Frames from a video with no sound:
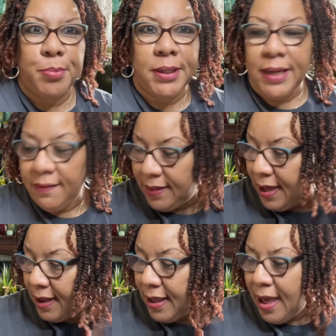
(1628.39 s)
believe
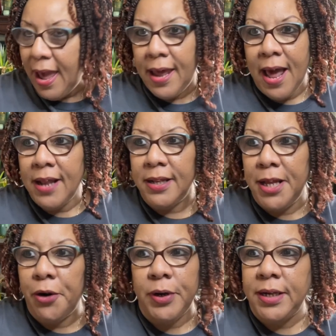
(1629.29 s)
that. And I
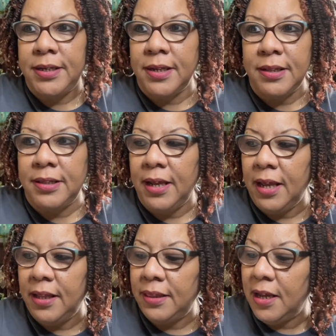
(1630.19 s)
literally didn't think
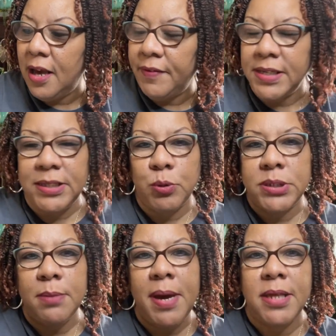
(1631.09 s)
anything of it. I said, well,
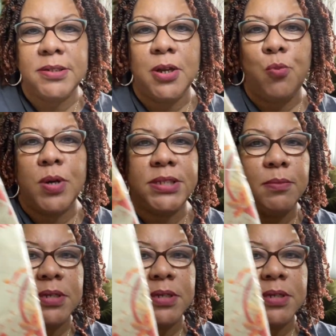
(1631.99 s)
somebody's going to want some